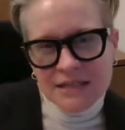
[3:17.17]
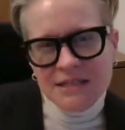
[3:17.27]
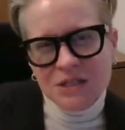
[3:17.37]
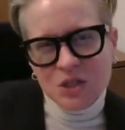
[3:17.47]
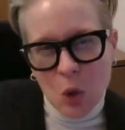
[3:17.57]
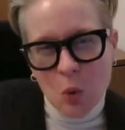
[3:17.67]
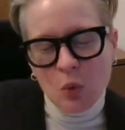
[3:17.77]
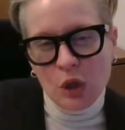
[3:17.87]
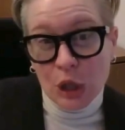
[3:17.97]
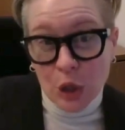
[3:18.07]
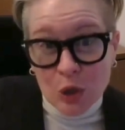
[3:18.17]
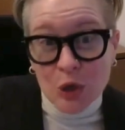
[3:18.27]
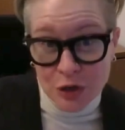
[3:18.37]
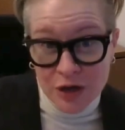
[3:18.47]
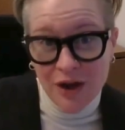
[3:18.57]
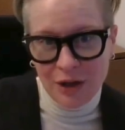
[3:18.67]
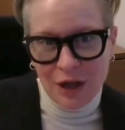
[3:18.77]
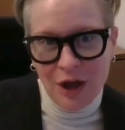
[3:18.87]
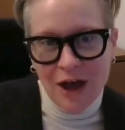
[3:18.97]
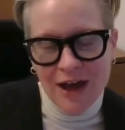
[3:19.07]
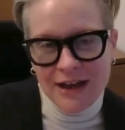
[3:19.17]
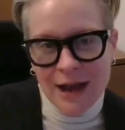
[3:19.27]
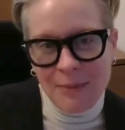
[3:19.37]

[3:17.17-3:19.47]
Kids don't learn a lot